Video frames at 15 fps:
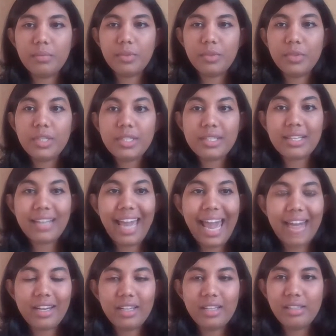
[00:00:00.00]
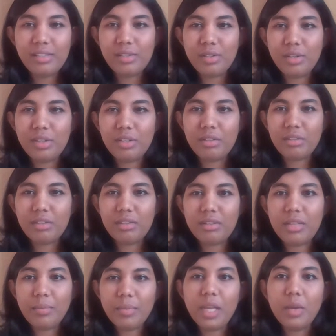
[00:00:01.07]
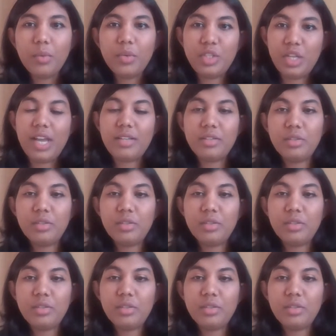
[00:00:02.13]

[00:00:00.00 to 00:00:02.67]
risk analyst or something which has